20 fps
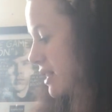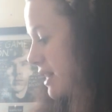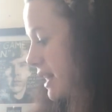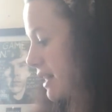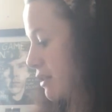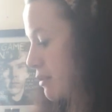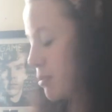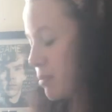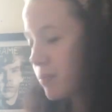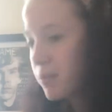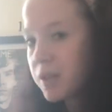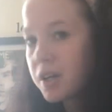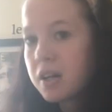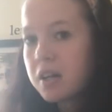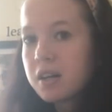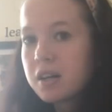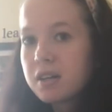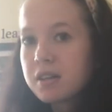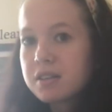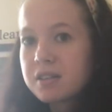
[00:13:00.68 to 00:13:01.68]
to get the
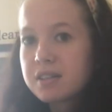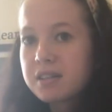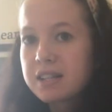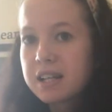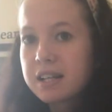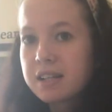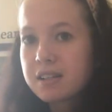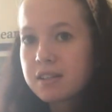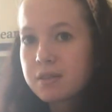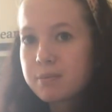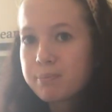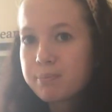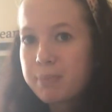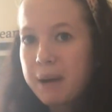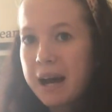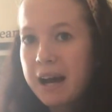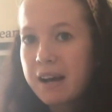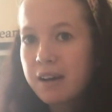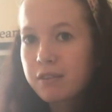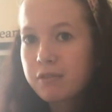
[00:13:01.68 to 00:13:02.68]

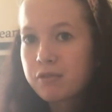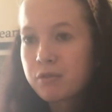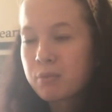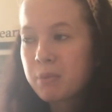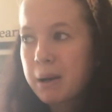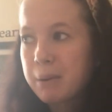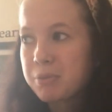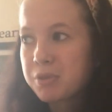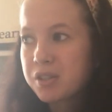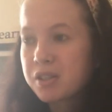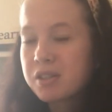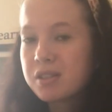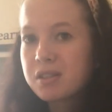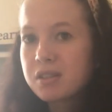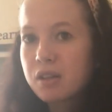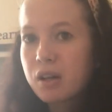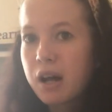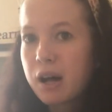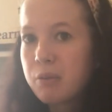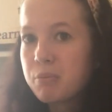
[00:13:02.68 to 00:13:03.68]
6-pack from Amazon. I
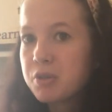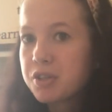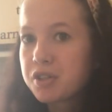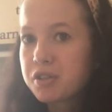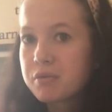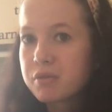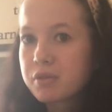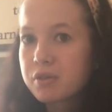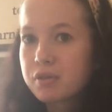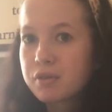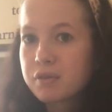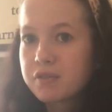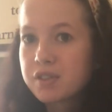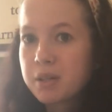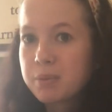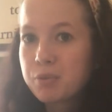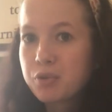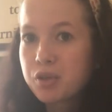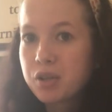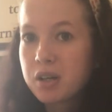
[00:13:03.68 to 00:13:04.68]
don't know how much it was, because
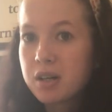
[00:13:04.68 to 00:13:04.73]
obviously I'm not